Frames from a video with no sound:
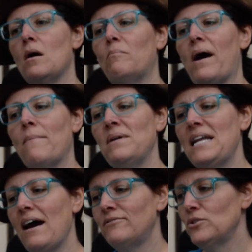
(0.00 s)
By
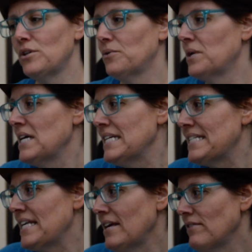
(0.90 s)
mid-afternoon,
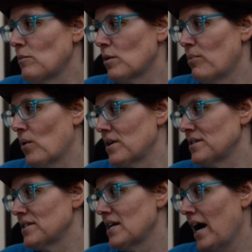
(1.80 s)
TV
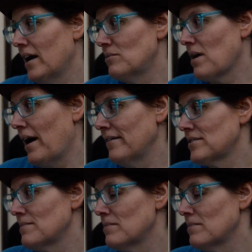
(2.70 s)
reporters had arrived.